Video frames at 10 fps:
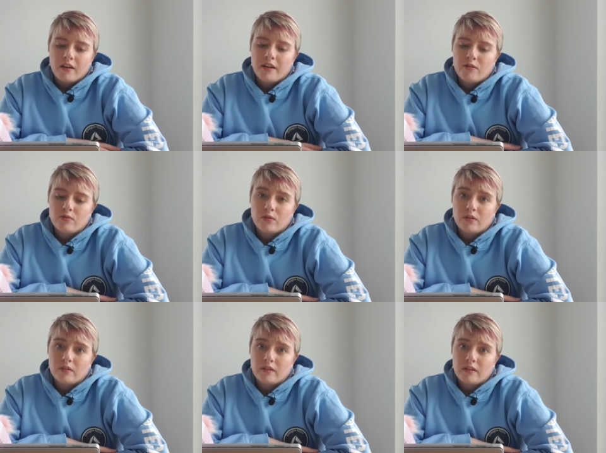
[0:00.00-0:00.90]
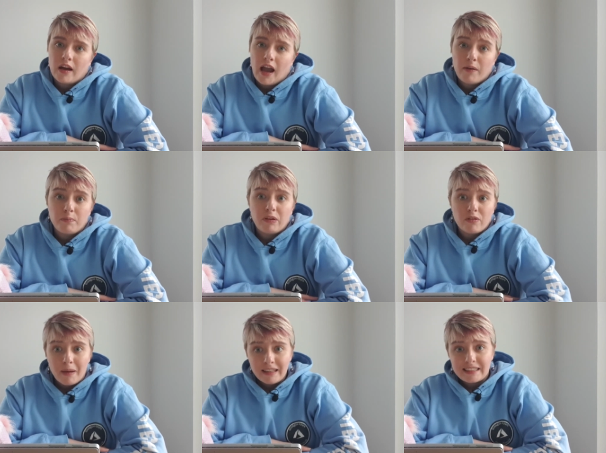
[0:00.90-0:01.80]
Now, I would be
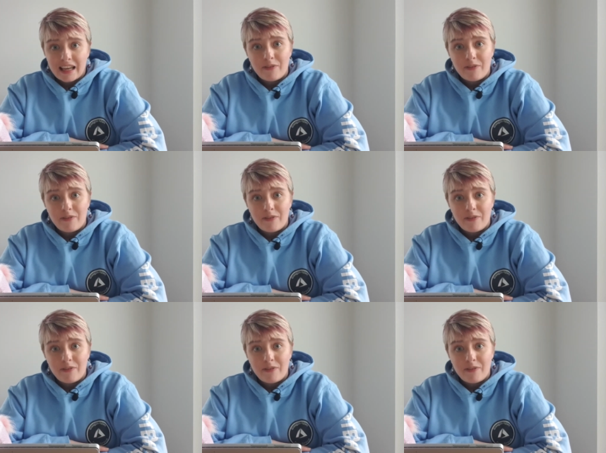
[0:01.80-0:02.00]
remiss